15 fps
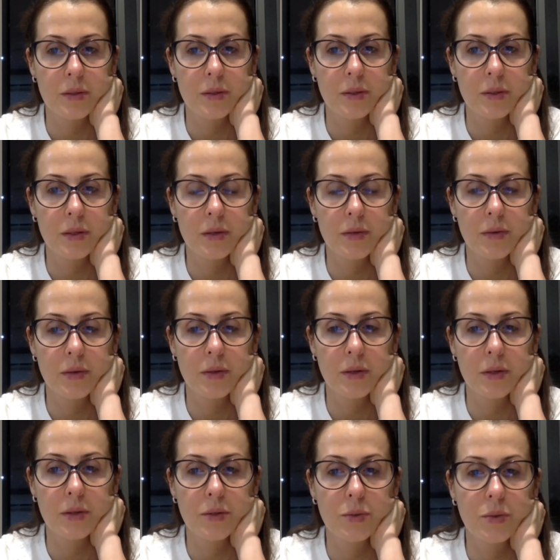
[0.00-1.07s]

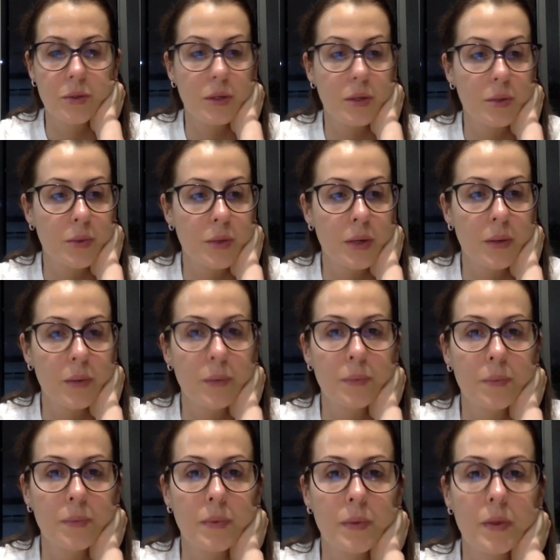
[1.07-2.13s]
Everything's working well.
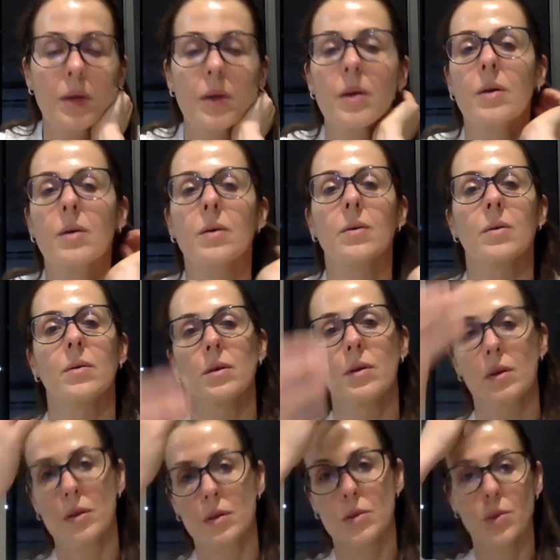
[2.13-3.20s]
We
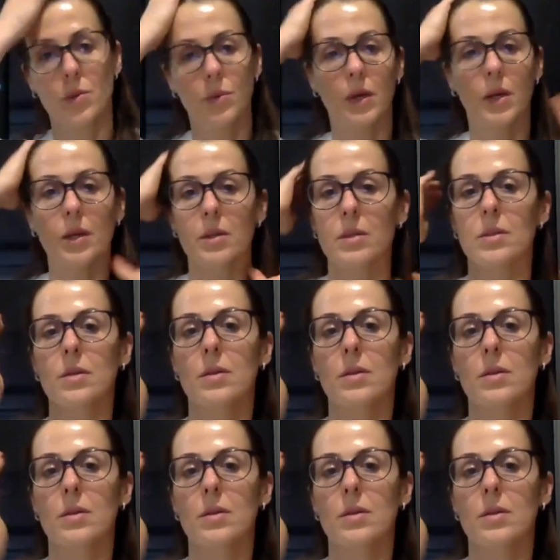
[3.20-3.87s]
need to wait